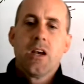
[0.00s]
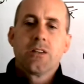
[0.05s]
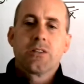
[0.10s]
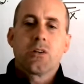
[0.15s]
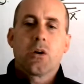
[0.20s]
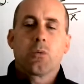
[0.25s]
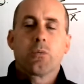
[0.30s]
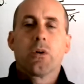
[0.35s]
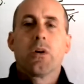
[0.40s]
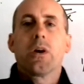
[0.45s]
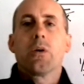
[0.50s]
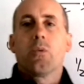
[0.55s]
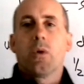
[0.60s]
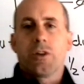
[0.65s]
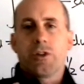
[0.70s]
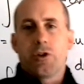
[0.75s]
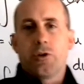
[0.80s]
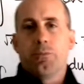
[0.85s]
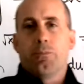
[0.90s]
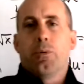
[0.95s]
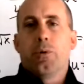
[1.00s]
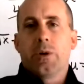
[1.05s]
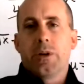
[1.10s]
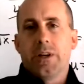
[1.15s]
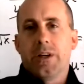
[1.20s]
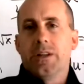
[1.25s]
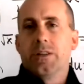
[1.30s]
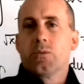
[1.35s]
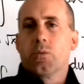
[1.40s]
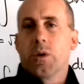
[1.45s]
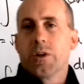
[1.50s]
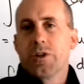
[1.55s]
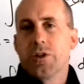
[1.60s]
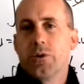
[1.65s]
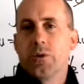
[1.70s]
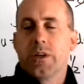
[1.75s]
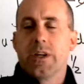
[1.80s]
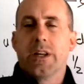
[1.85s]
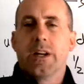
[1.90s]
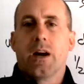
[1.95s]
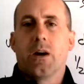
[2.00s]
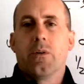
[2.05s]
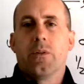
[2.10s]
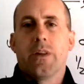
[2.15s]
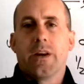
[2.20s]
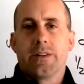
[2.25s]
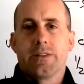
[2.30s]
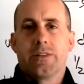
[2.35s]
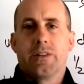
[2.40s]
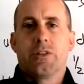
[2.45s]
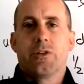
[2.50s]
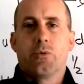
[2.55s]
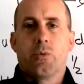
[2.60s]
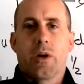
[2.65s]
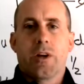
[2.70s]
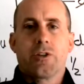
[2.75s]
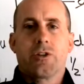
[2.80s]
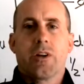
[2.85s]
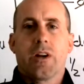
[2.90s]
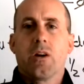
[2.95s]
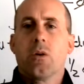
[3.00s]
So really what you put in is what you get out in that situation.